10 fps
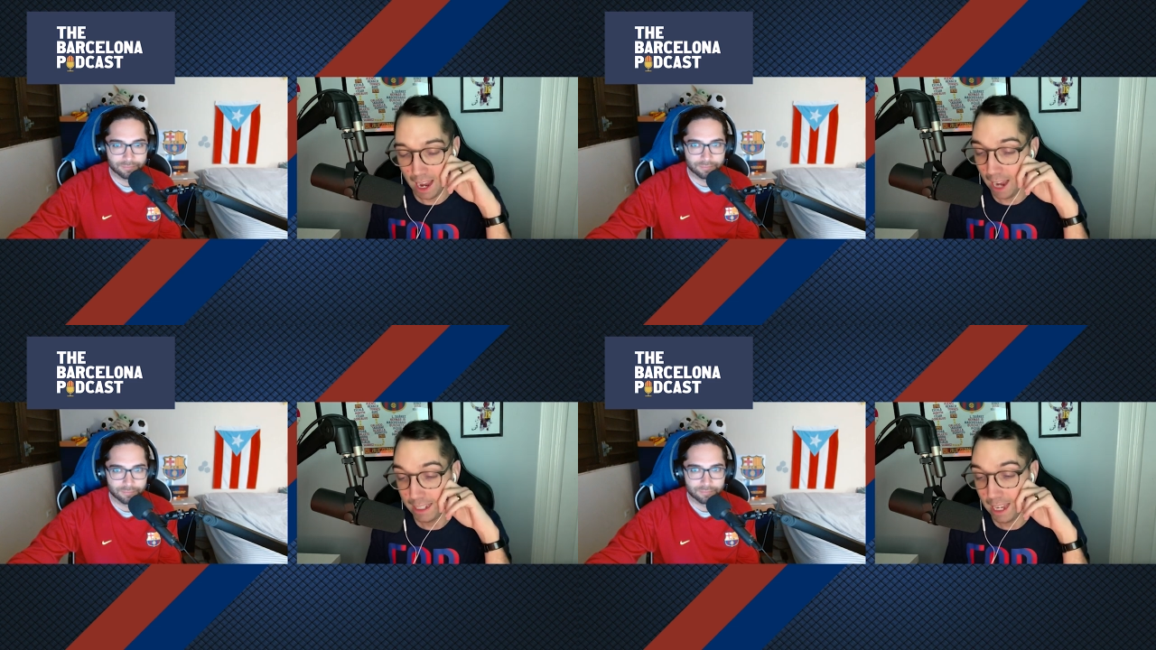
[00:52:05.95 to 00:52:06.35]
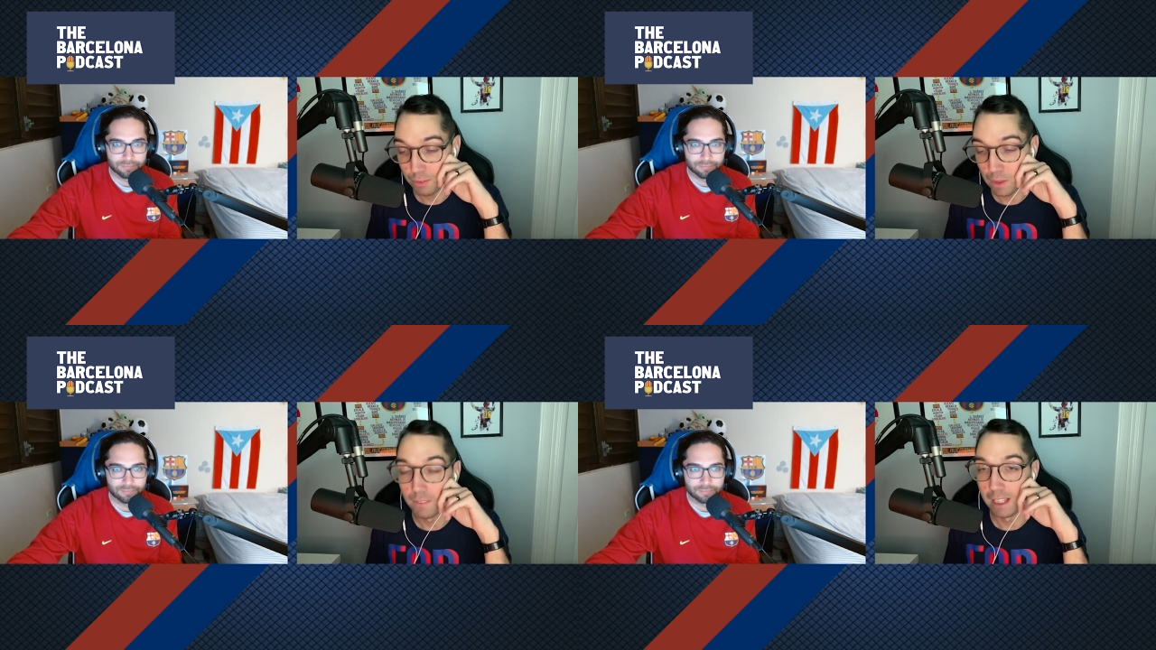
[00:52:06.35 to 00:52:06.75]
Speaker 1: I
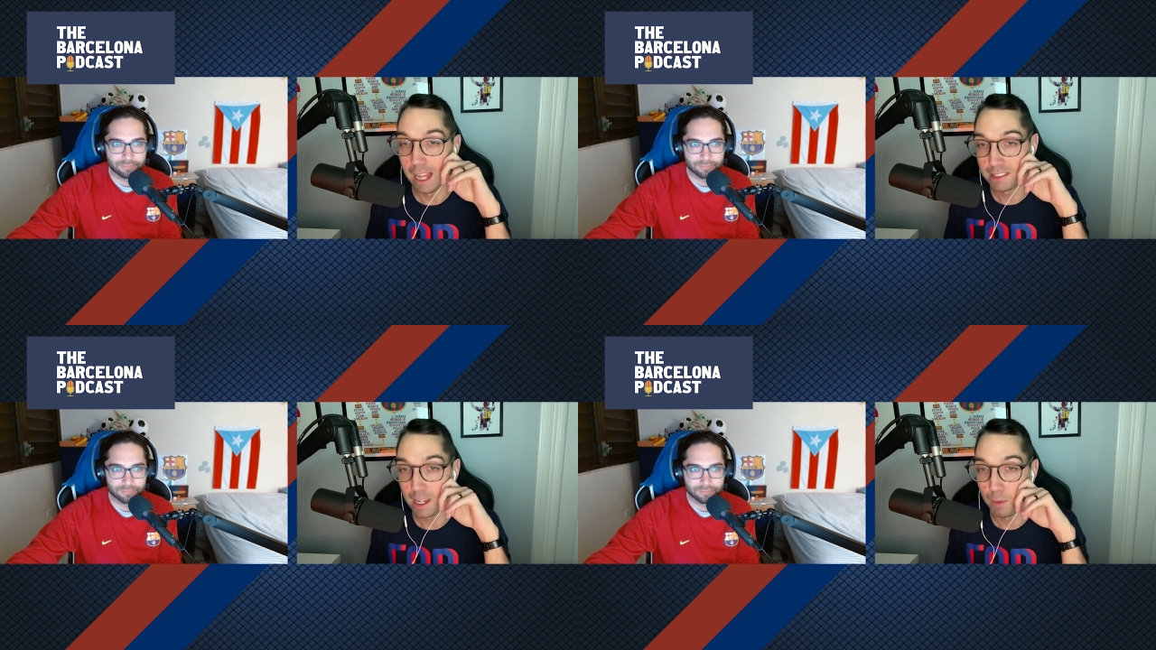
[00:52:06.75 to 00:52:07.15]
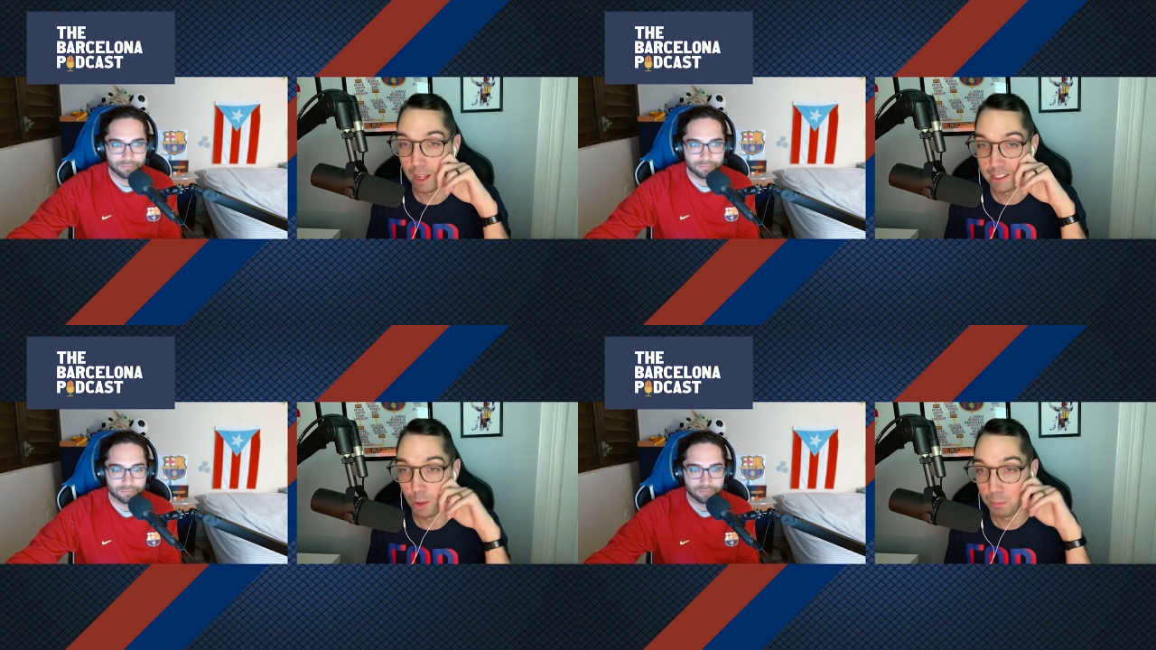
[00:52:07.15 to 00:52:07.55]
can't think of the last time
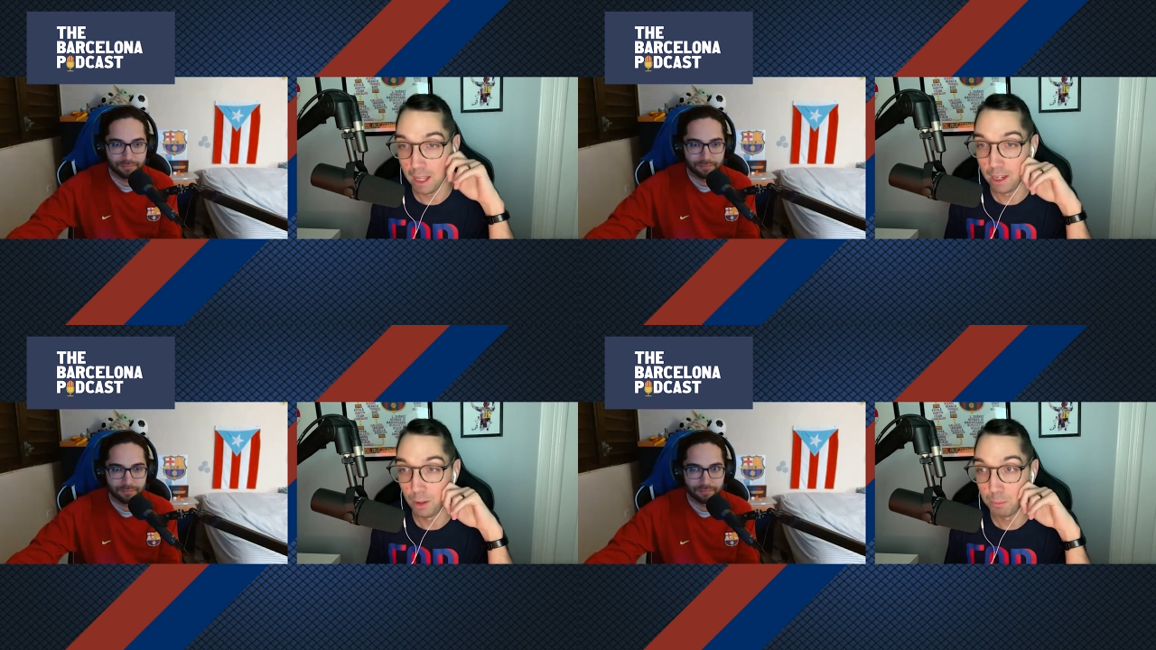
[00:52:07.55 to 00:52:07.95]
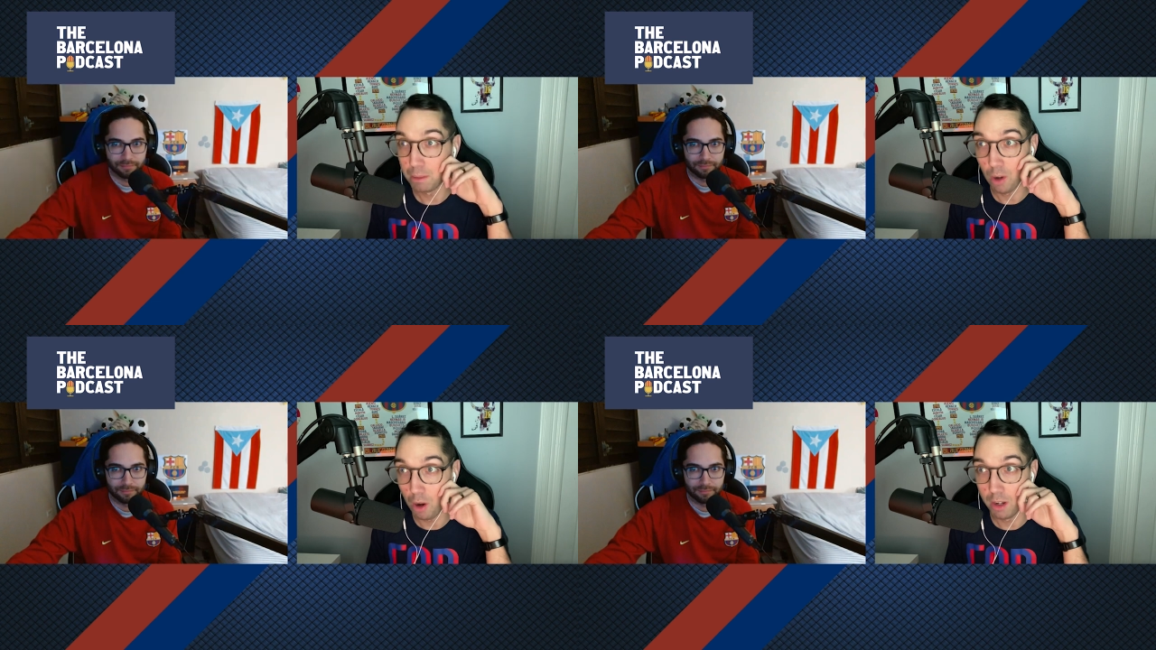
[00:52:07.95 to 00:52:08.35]
when I saw a player
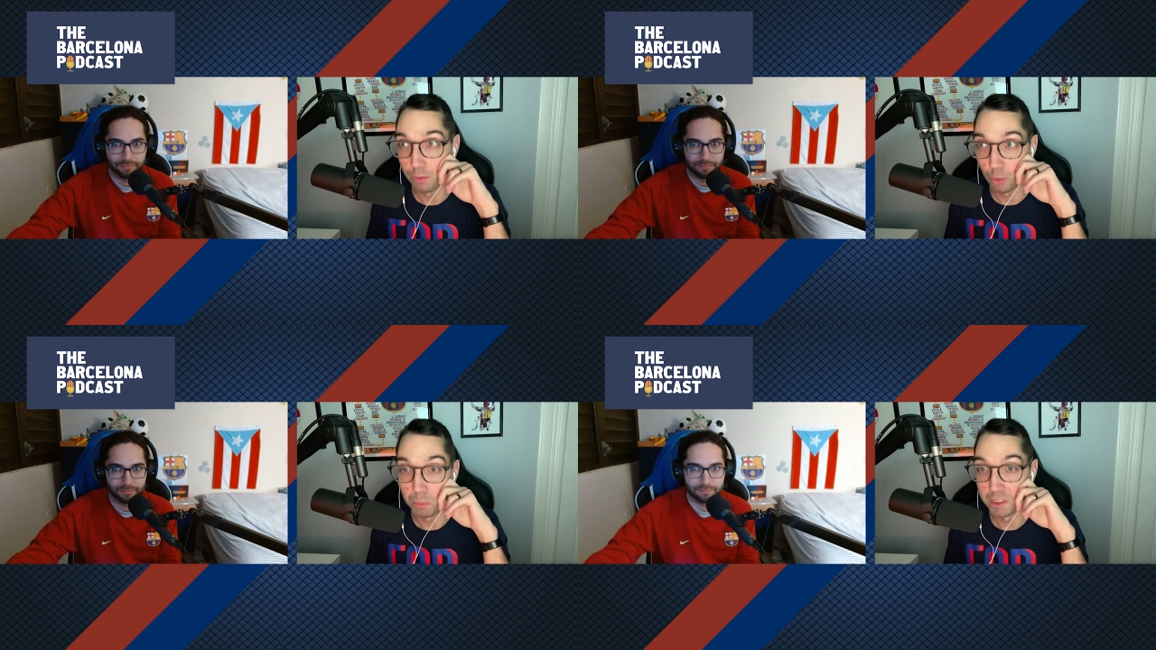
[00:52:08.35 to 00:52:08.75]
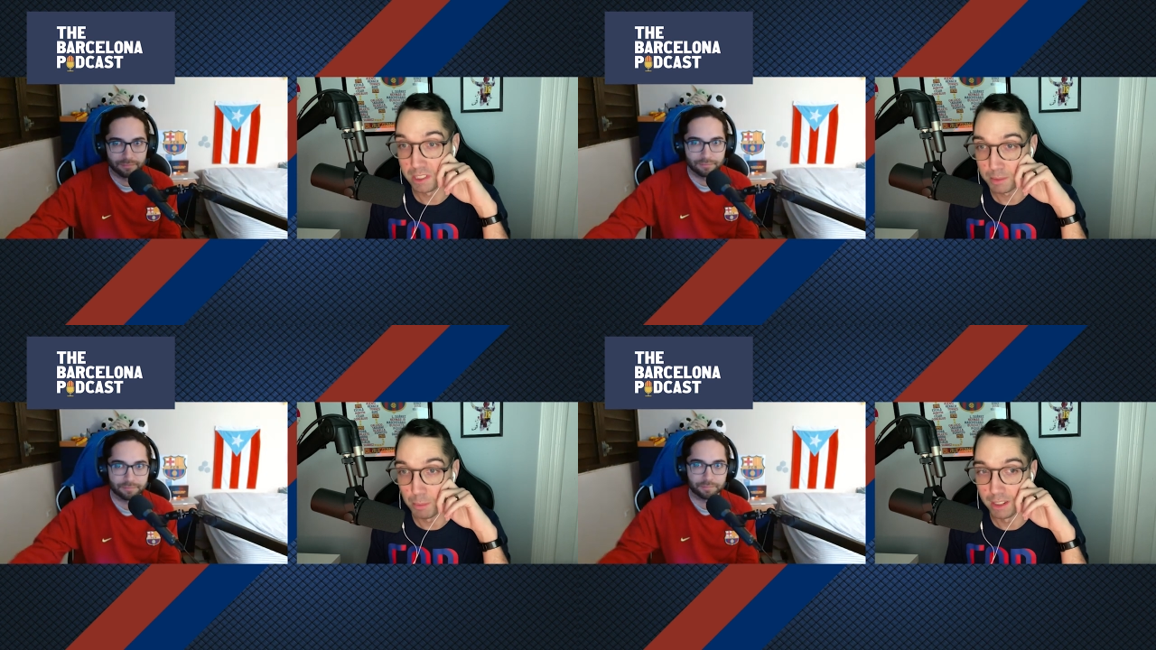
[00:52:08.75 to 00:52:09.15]
be gone for
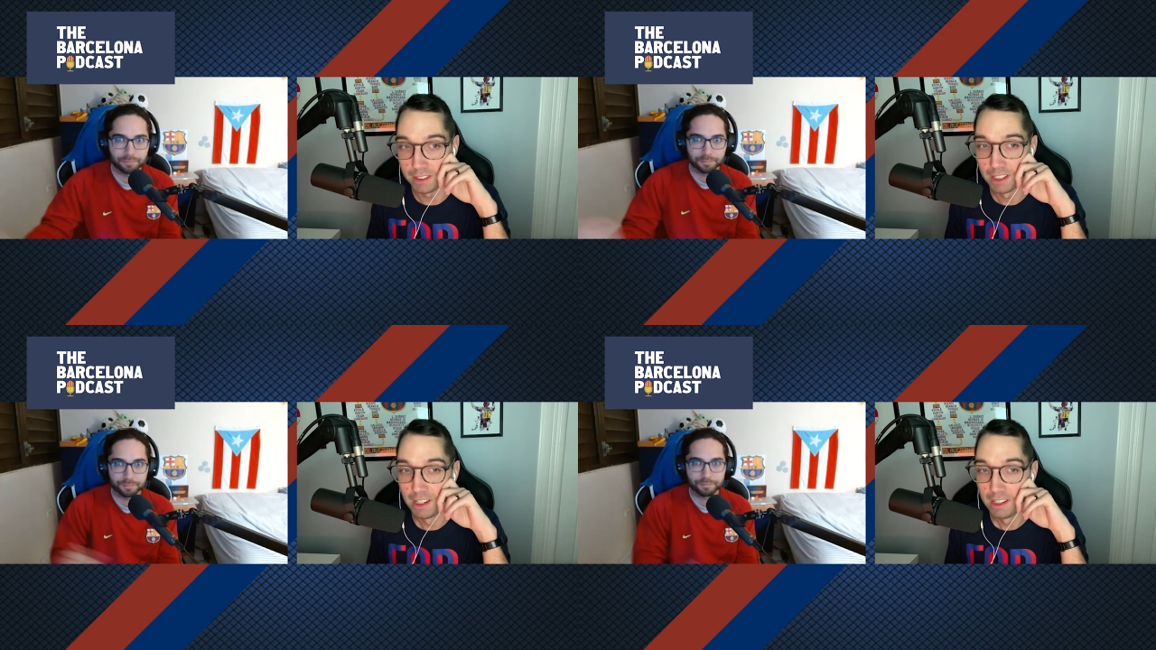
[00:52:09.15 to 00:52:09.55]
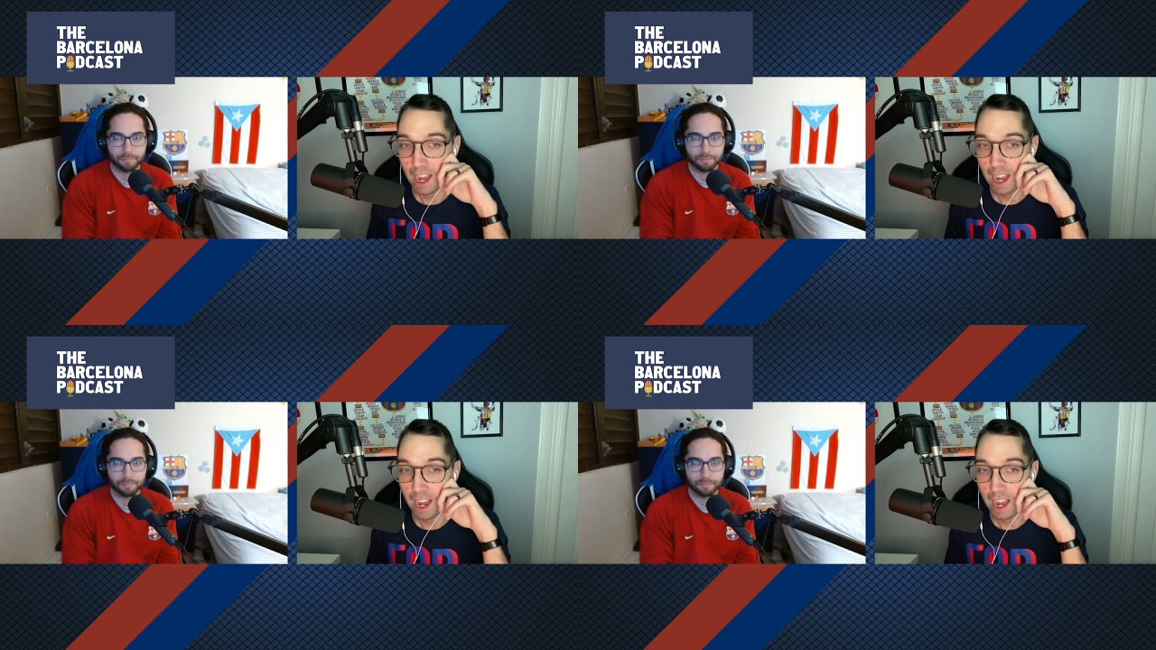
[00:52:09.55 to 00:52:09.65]
almost six months